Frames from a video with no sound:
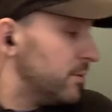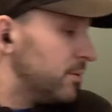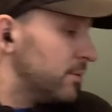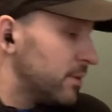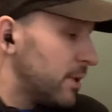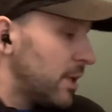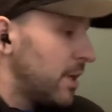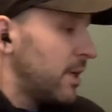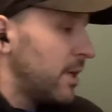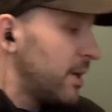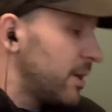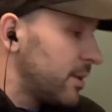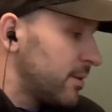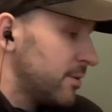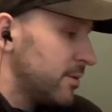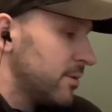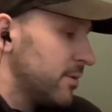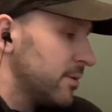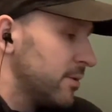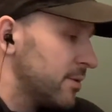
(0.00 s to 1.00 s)

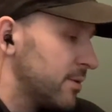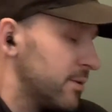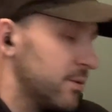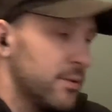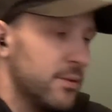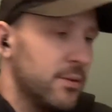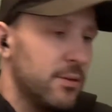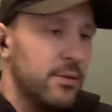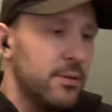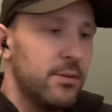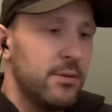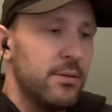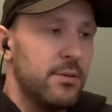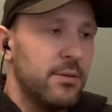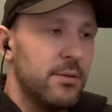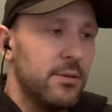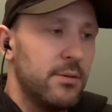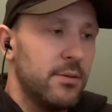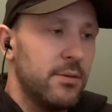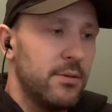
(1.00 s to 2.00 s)
And
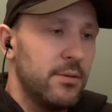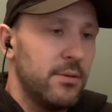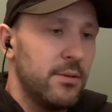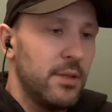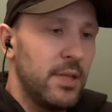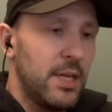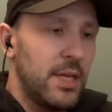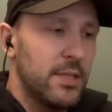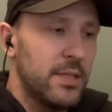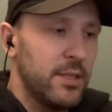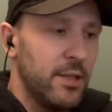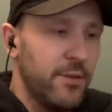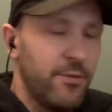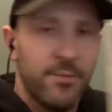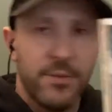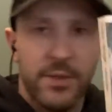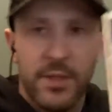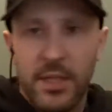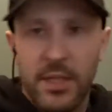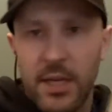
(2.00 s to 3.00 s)
lastly from
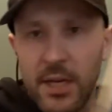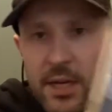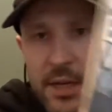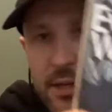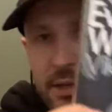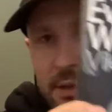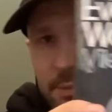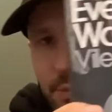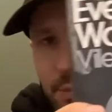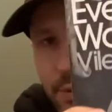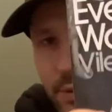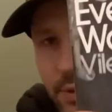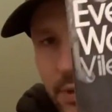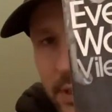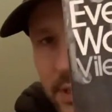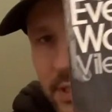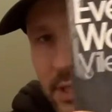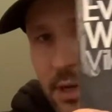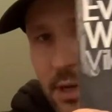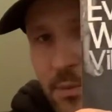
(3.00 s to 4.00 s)
today, I
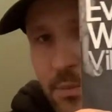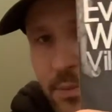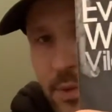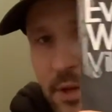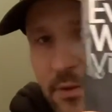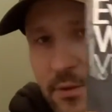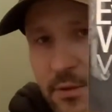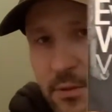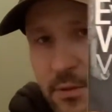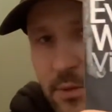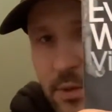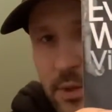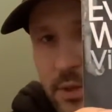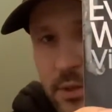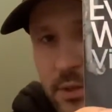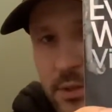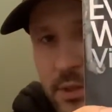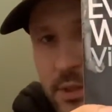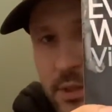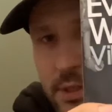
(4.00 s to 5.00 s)
picked up Evelyn
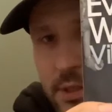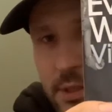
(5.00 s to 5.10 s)
Water's